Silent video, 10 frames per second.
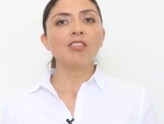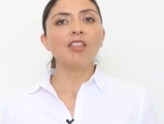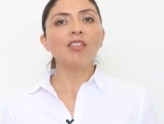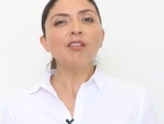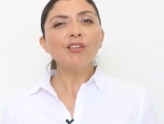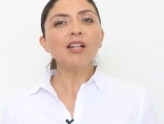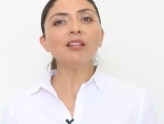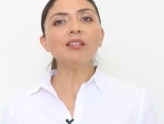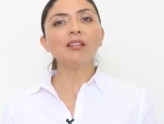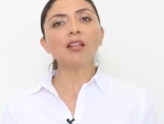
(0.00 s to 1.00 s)
The
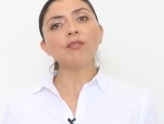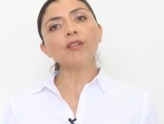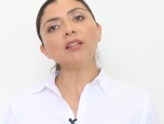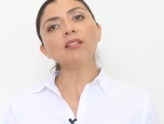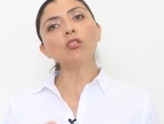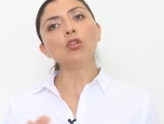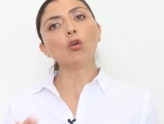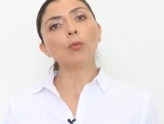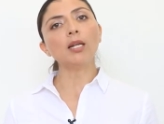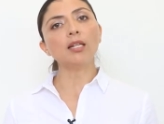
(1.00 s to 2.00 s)
difference, the difference in
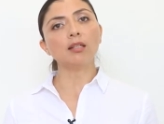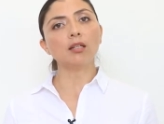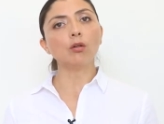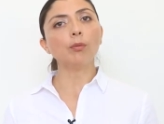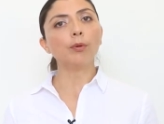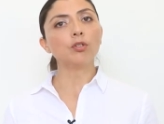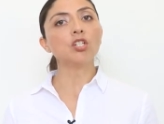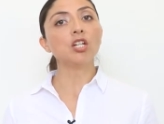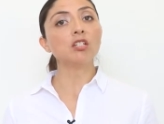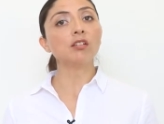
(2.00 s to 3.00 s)
solubility upon
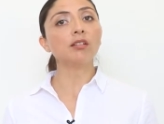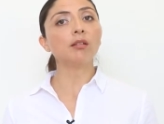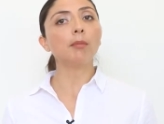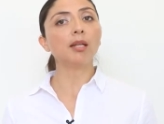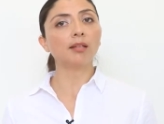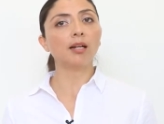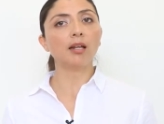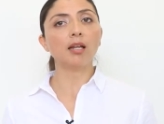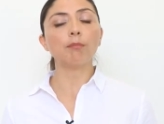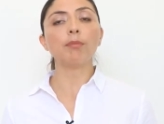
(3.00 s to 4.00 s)
changes in metal
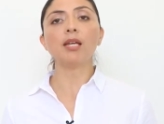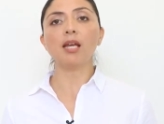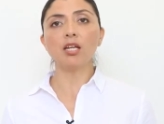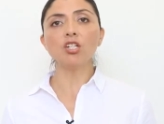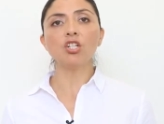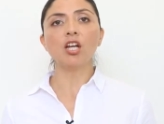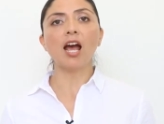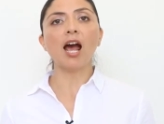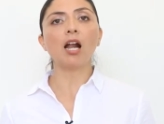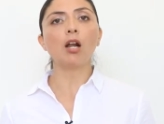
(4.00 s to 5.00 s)
and pH
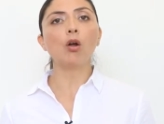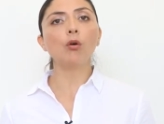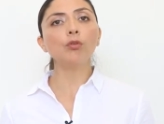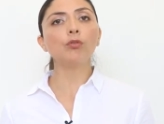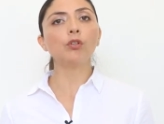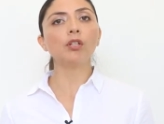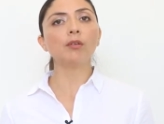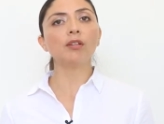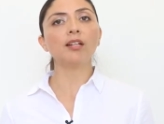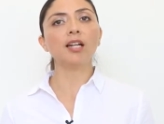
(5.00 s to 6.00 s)
allows for
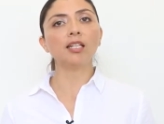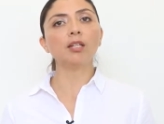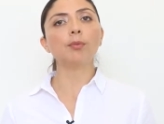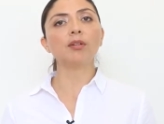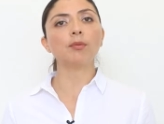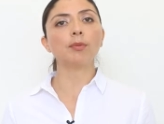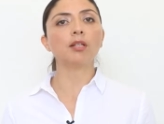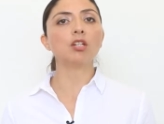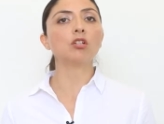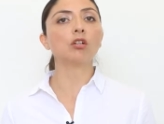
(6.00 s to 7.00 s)
the selective
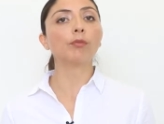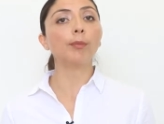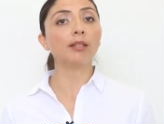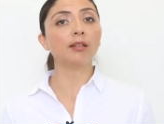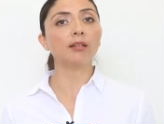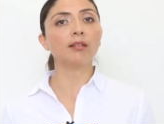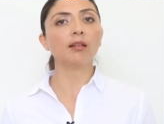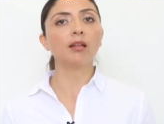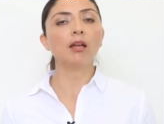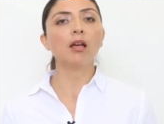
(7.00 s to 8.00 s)
precipitation of
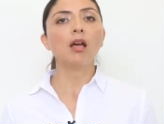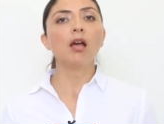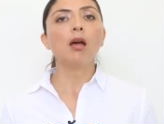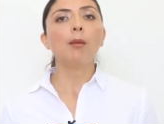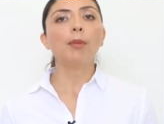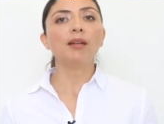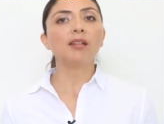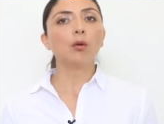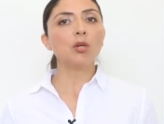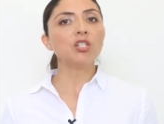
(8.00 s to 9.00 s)
metals by
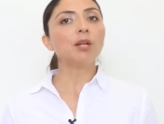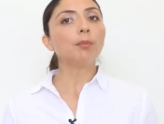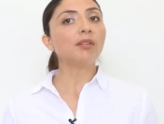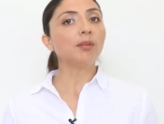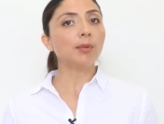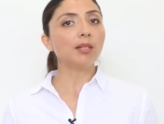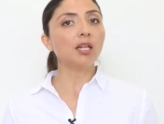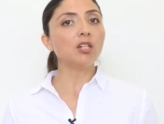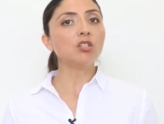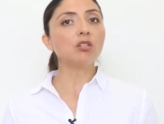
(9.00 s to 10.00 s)
sequential
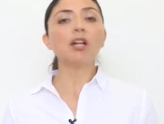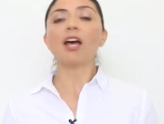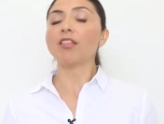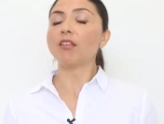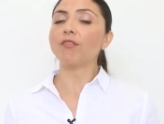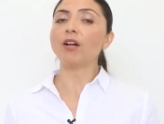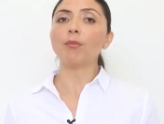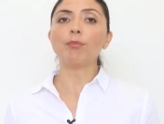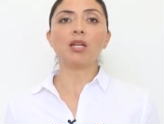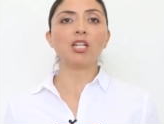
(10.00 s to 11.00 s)
precipitation at
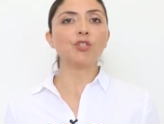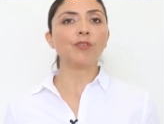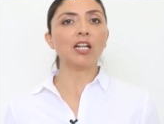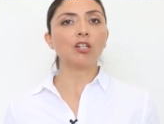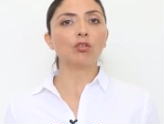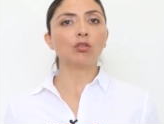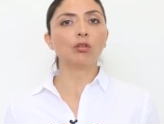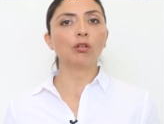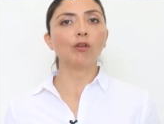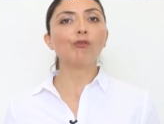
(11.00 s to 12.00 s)
different pH values.